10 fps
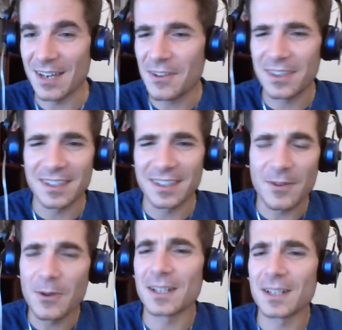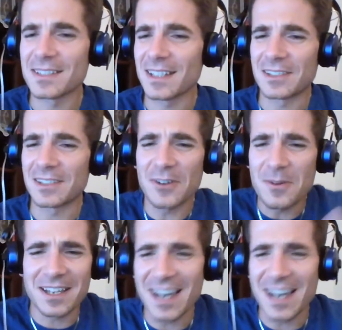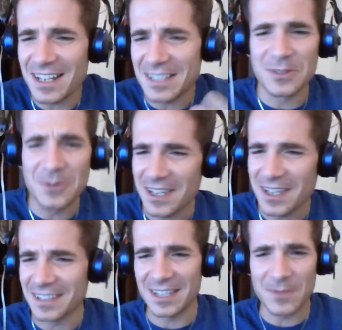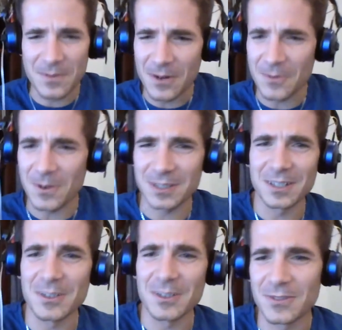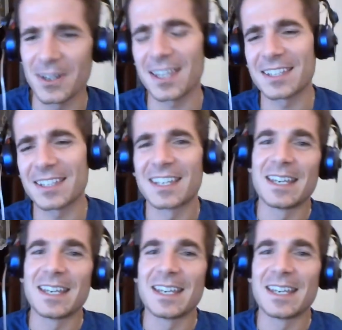everyone is like, "Oh my God, let's do it!" And we worked a lot for that.